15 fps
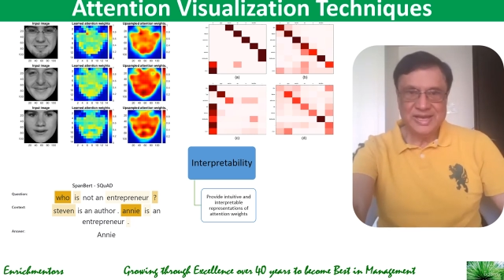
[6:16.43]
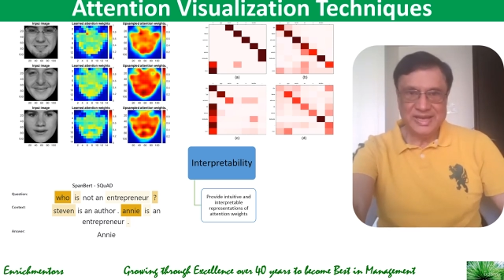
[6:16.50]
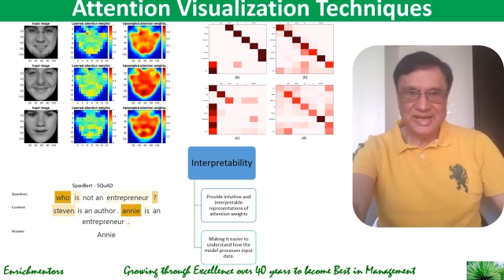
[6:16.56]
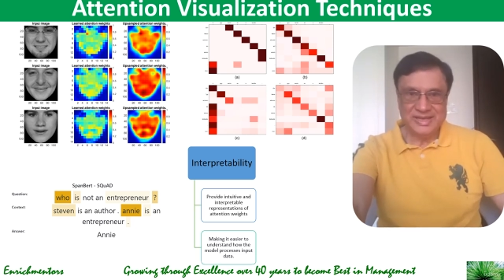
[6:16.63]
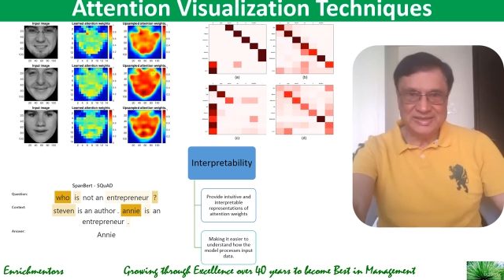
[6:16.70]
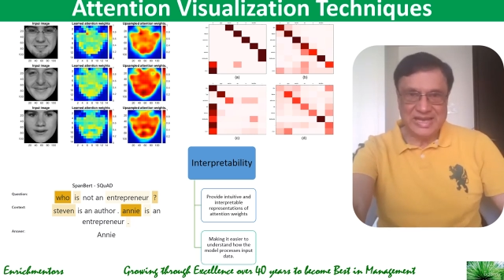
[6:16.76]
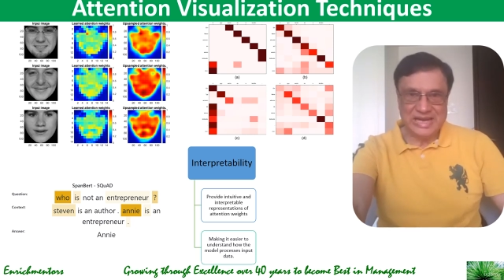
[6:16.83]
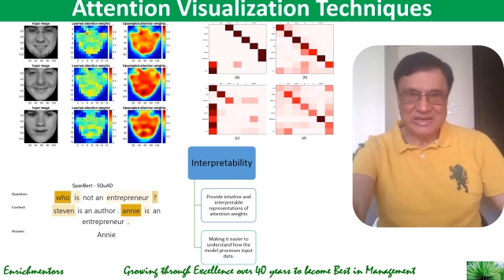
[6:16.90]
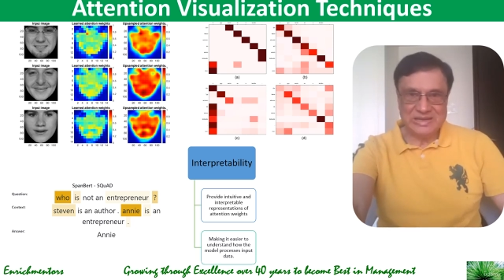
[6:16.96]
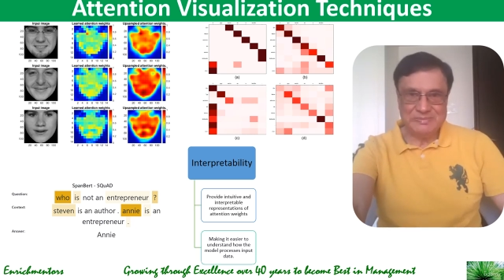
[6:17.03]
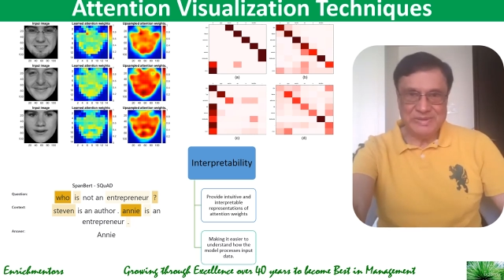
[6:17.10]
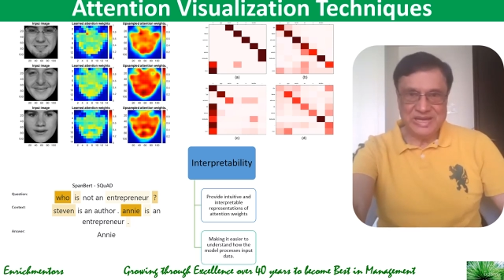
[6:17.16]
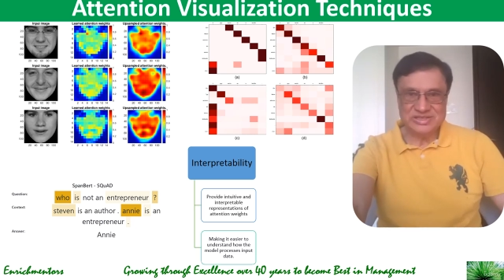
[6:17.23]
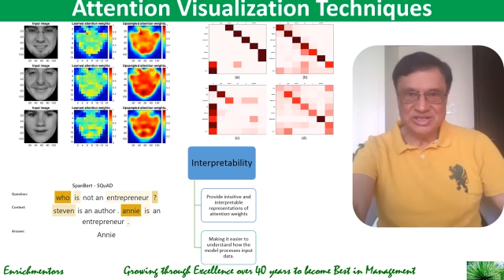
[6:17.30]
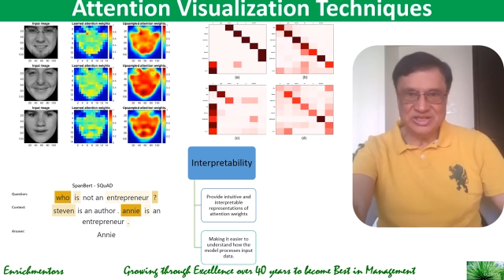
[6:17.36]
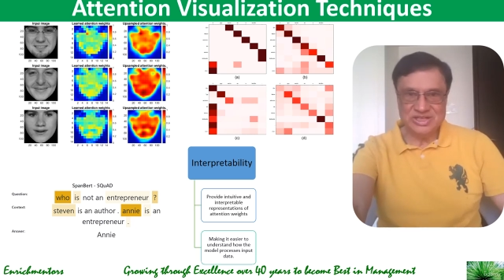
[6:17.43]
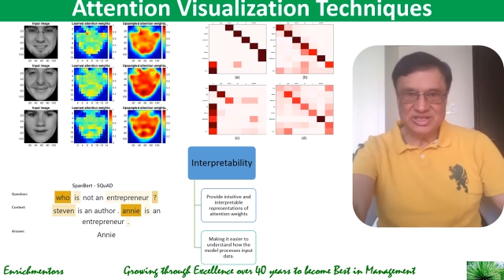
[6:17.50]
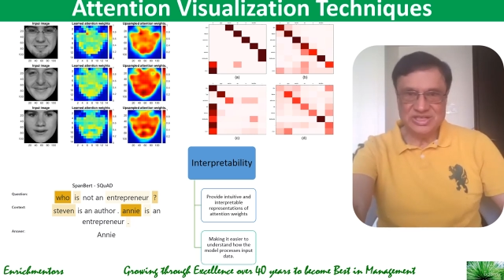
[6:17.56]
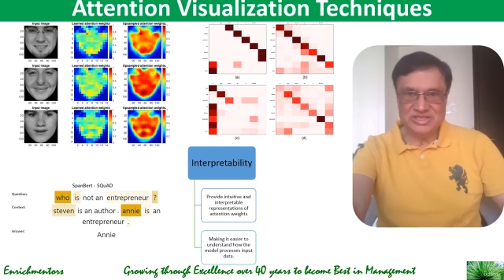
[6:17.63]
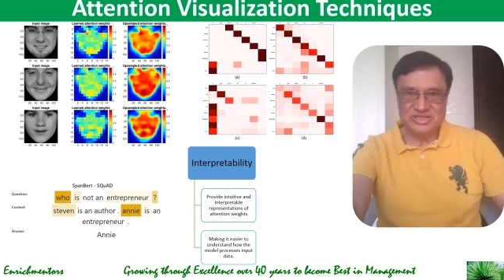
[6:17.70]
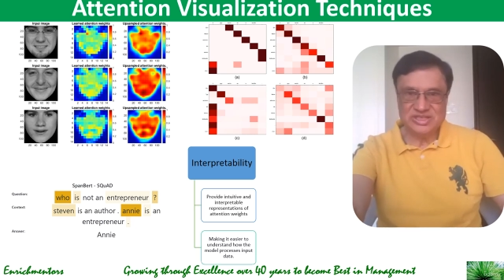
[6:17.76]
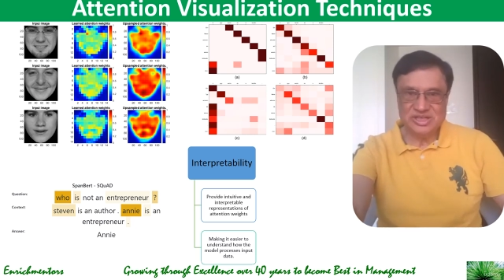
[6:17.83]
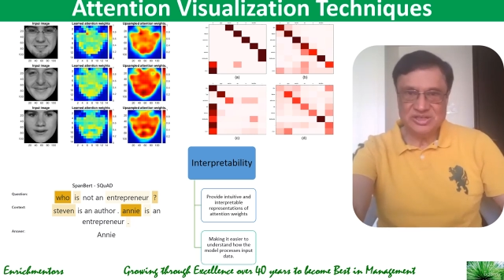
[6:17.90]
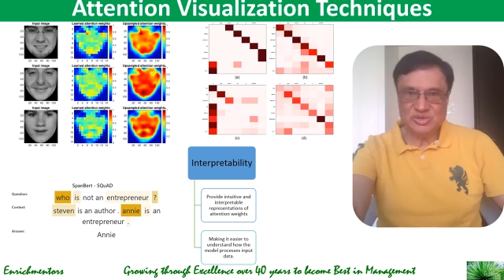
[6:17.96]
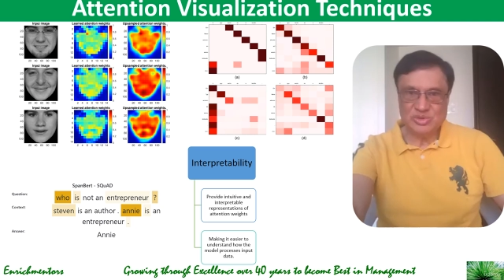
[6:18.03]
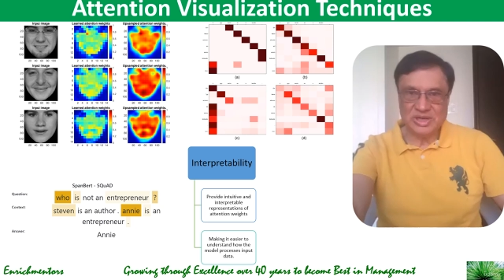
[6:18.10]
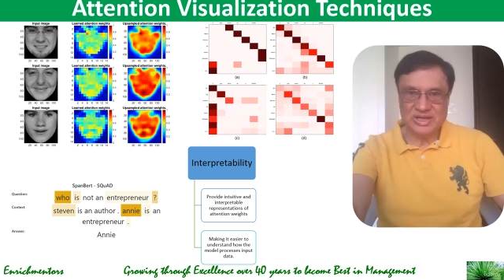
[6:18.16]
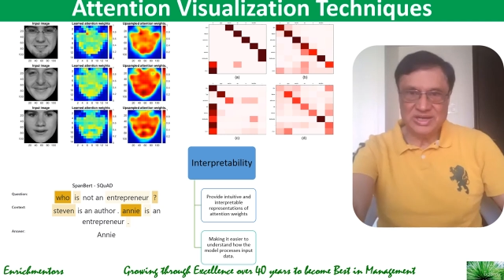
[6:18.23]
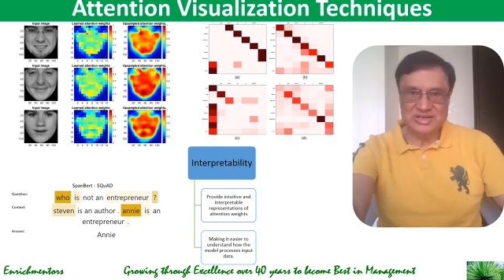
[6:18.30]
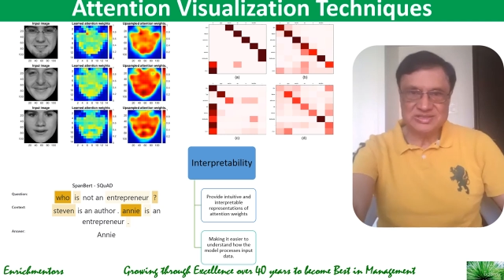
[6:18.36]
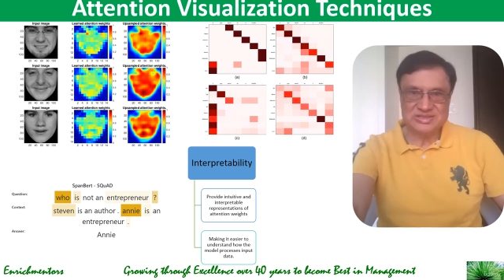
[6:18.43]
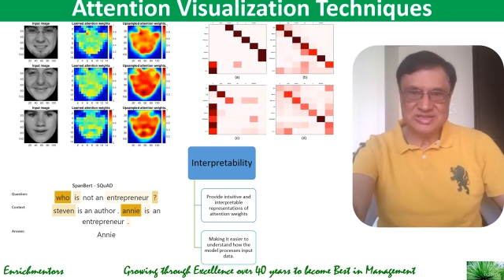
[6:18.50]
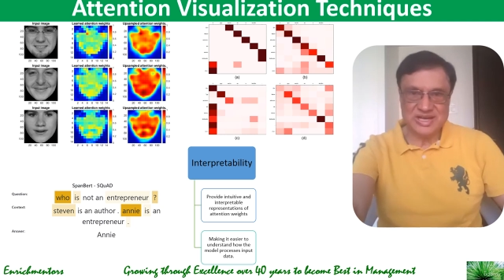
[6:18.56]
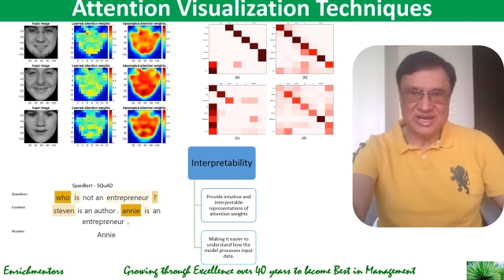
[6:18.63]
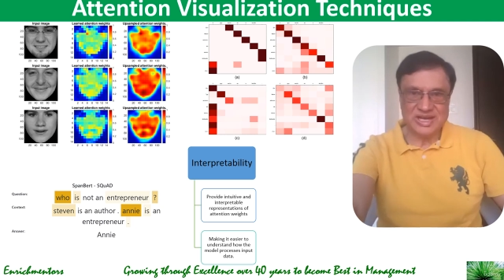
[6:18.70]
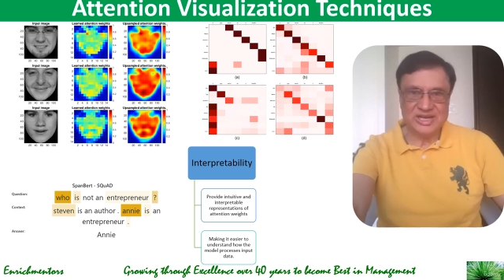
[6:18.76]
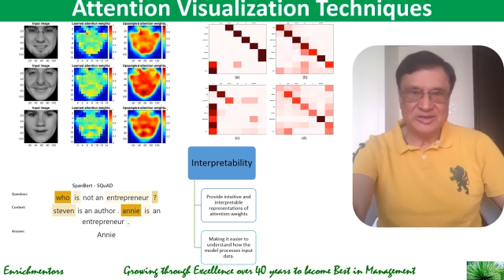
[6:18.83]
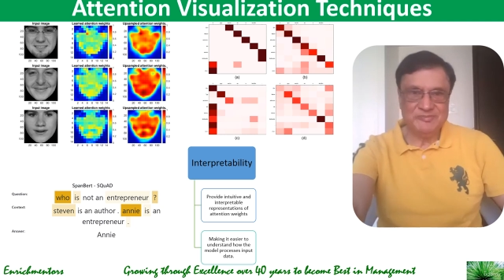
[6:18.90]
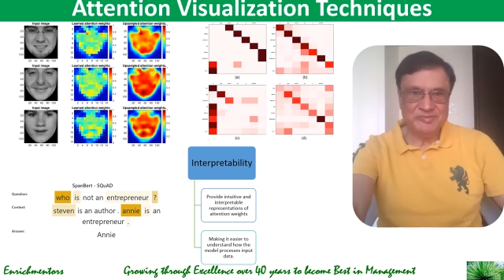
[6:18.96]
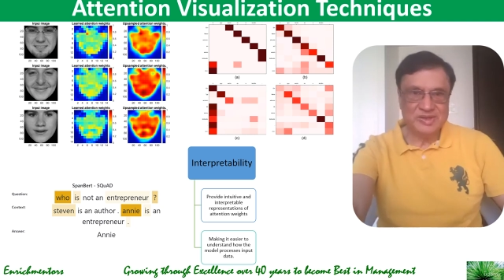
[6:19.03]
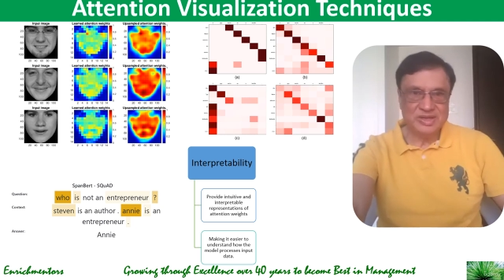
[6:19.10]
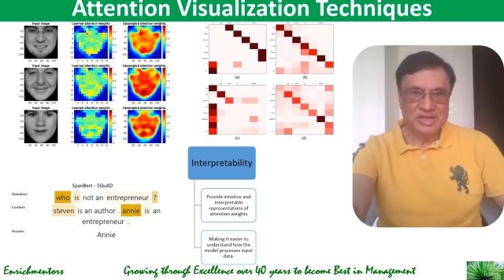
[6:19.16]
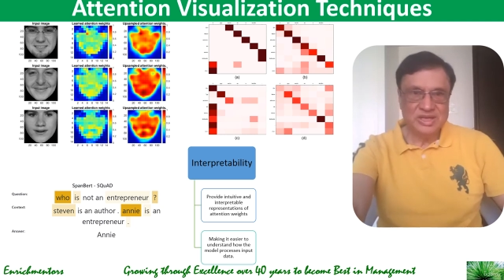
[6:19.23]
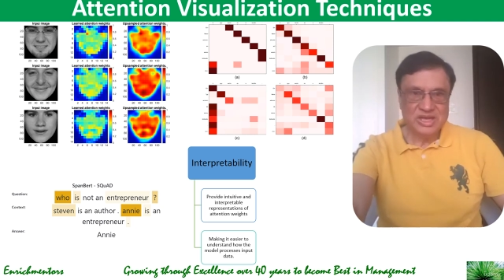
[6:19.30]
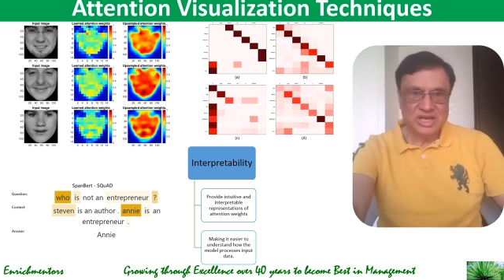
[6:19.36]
and that makes it easier to understand